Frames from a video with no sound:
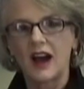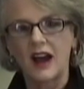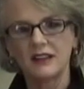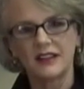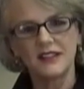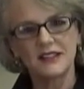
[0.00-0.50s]

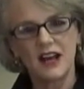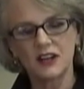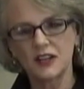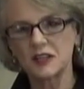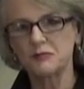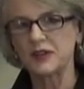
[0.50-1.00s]
I lay down
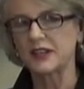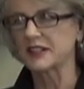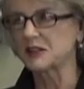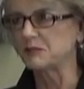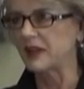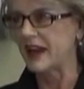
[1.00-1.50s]
on the
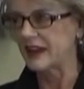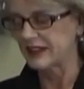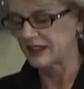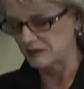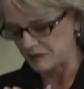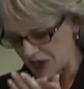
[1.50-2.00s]
picnic
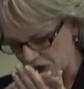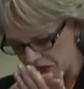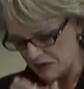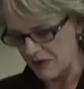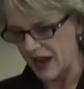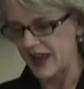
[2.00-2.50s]
blanket and
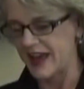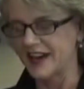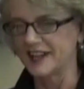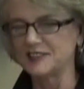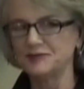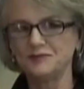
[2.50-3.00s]
buried my
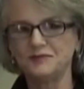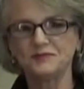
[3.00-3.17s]
head,